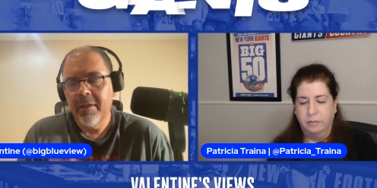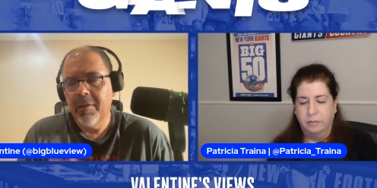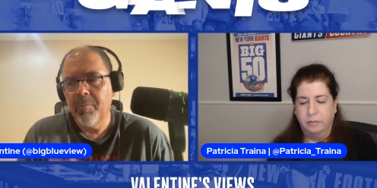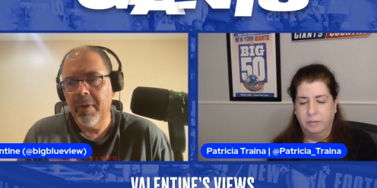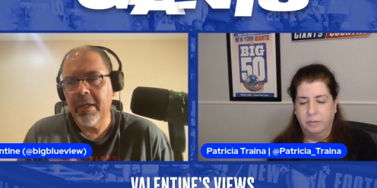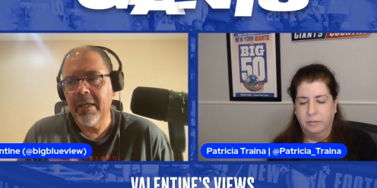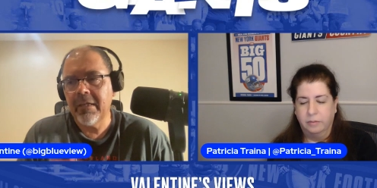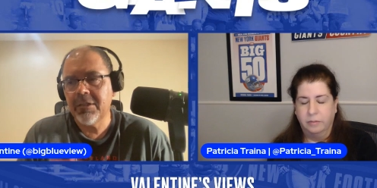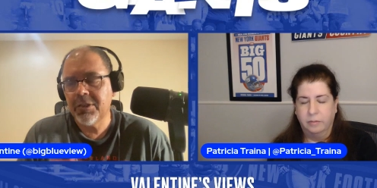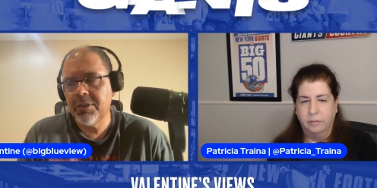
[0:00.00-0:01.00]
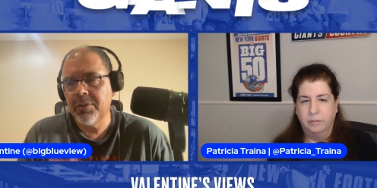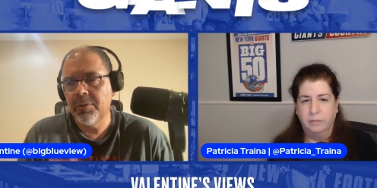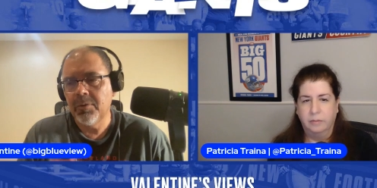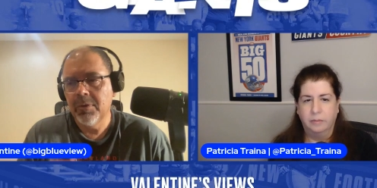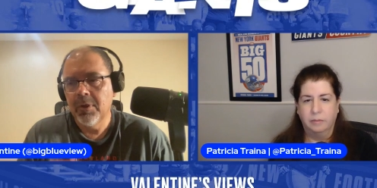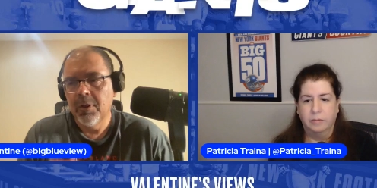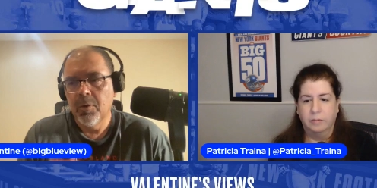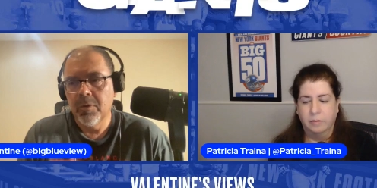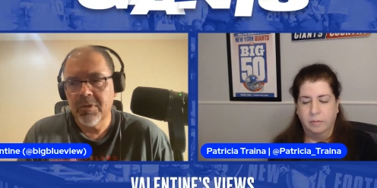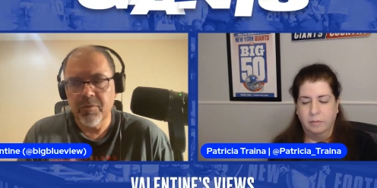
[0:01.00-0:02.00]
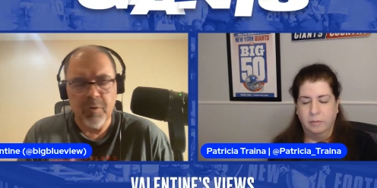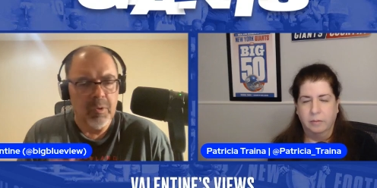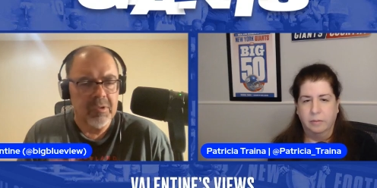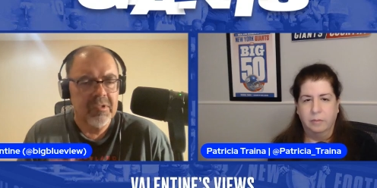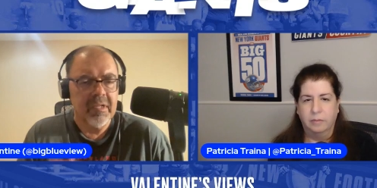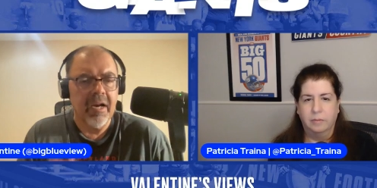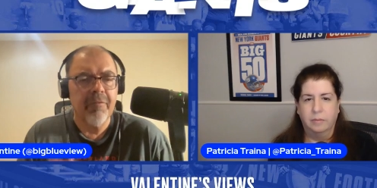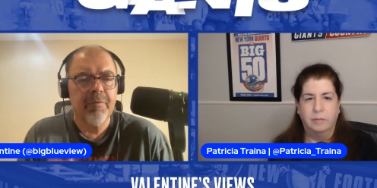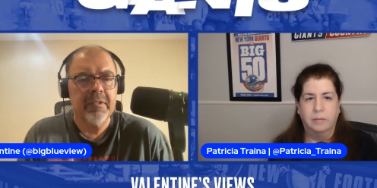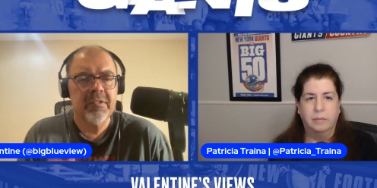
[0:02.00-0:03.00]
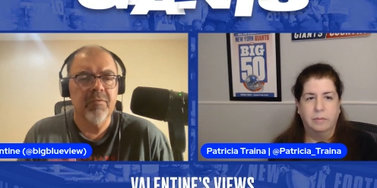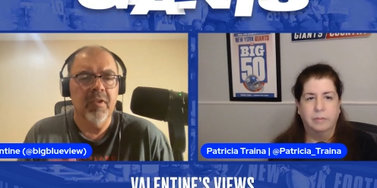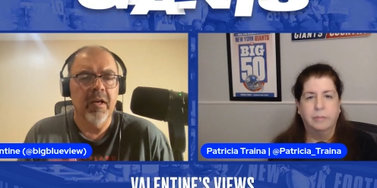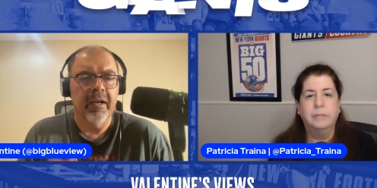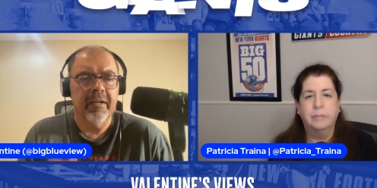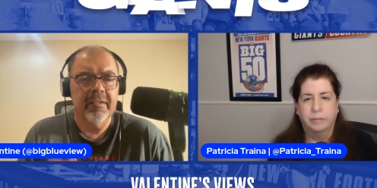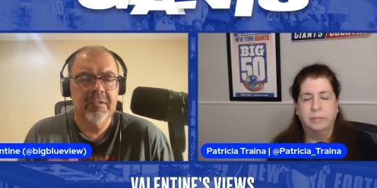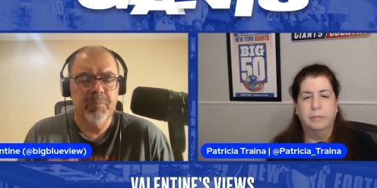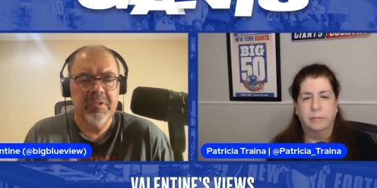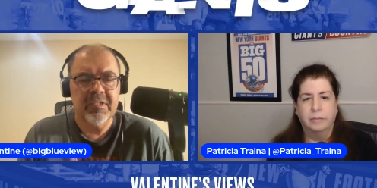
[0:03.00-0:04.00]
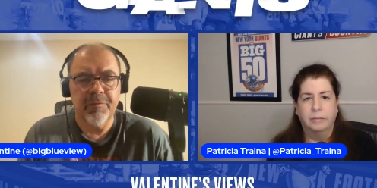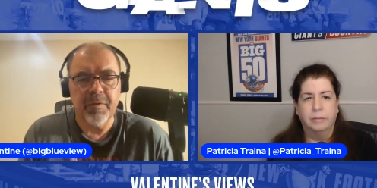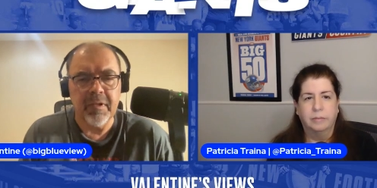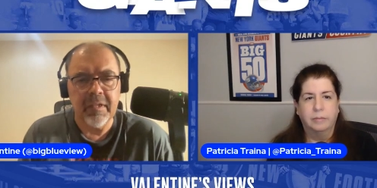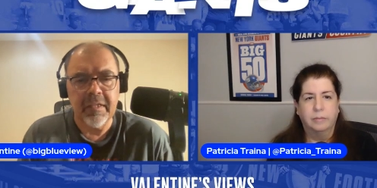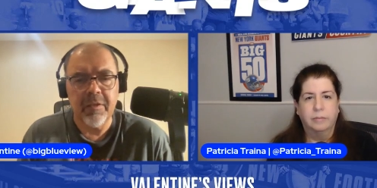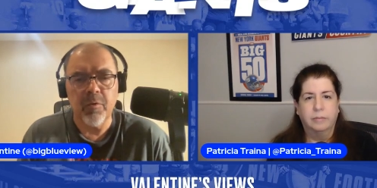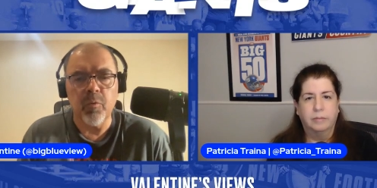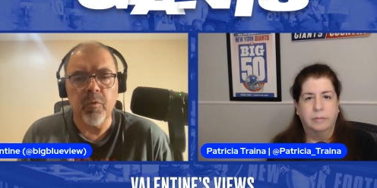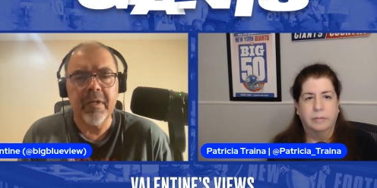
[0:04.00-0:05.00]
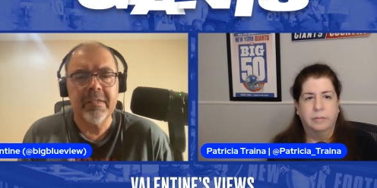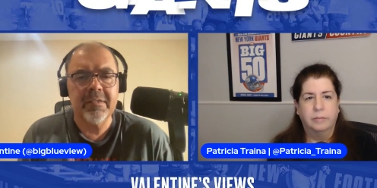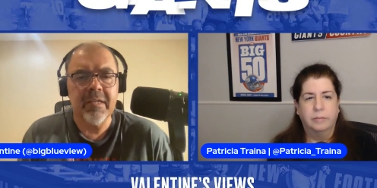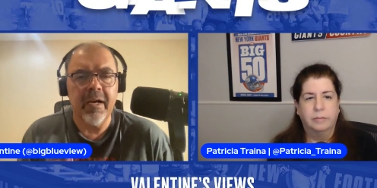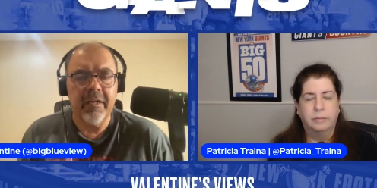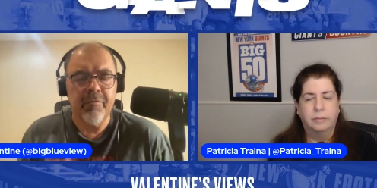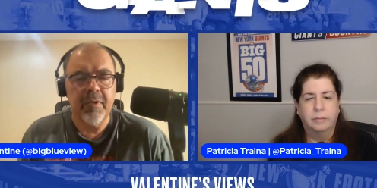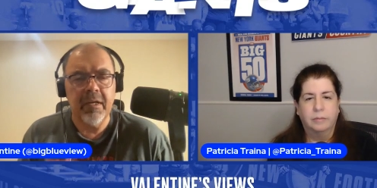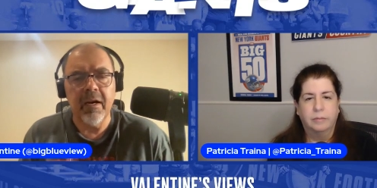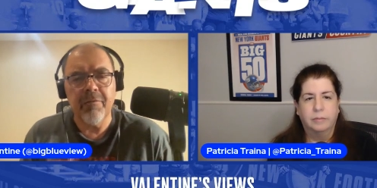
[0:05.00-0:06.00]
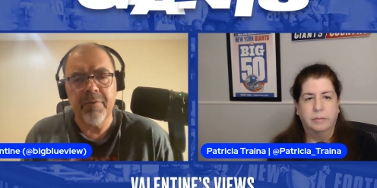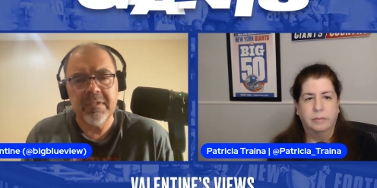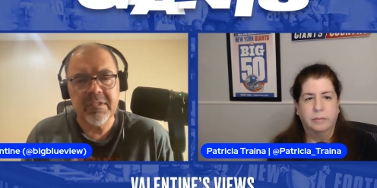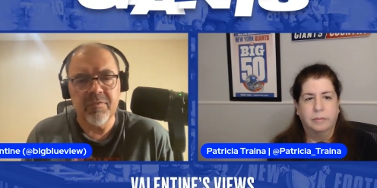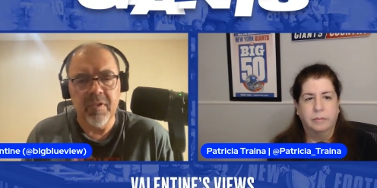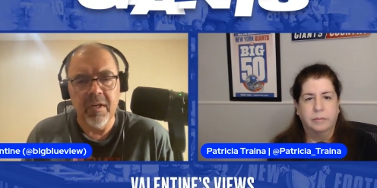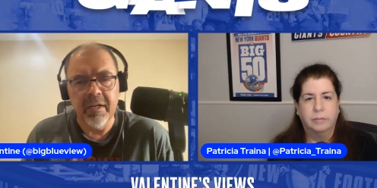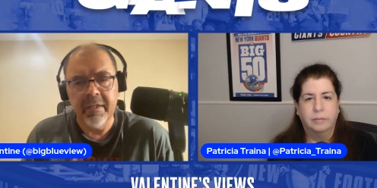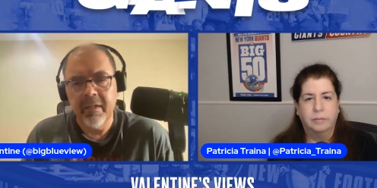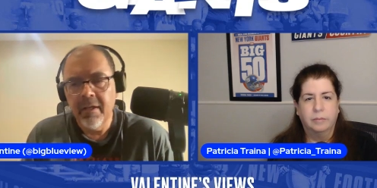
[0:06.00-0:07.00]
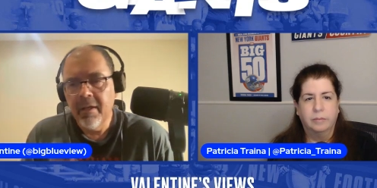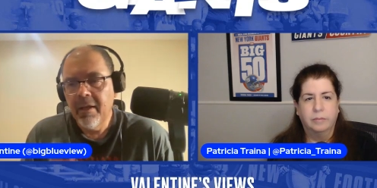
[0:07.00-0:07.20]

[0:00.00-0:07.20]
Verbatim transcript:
Speaker 1: The big issue was, of course, the offensive line and specifically the right side of the offensive line.